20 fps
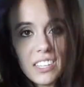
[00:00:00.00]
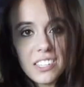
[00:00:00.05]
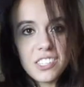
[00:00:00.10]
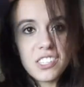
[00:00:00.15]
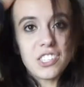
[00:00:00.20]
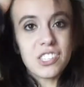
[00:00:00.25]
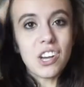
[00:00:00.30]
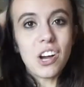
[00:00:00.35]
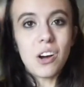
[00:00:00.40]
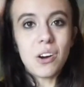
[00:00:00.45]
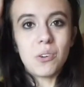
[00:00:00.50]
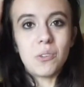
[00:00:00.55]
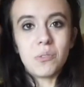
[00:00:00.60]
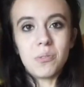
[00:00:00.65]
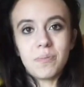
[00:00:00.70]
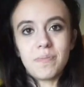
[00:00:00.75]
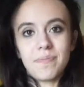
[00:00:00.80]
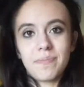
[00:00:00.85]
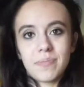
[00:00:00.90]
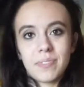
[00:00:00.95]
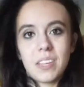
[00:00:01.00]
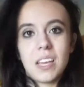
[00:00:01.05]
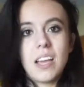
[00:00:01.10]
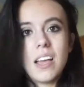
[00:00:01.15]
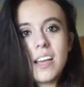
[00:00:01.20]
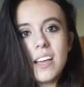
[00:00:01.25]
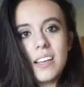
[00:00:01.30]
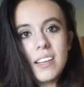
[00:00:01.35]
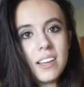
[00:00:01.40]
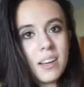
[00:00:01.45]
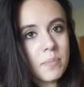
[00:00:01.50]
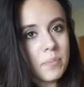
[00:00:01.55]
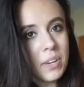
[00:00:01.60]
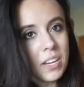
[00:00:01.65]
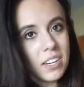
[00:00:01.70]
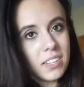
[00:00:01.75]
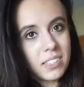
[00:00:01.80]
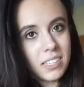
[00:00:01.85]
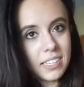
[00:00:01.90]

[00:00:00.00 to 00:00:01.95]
So I'm gonna